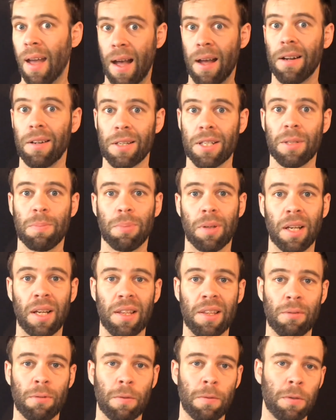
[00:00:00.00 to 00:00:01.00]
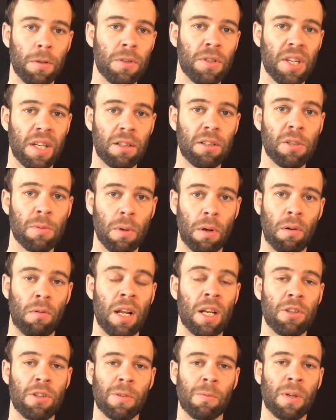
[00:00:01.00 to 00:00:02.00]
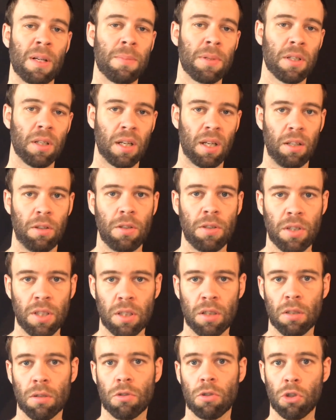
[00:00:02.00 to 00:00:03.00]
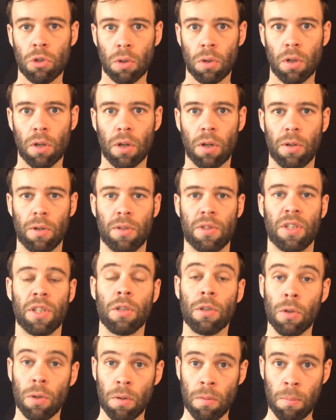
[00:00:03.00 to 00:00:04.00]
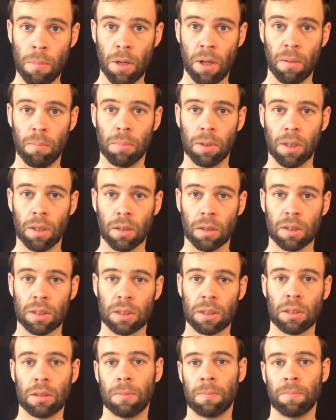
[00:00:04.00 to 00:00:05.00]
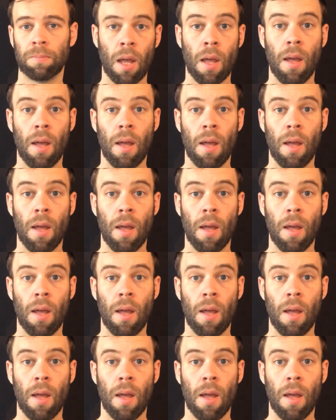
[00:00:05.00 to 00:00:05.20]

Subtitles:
how to display the reviews elsewhere around your website using shortcodes and Gutenberg blocks,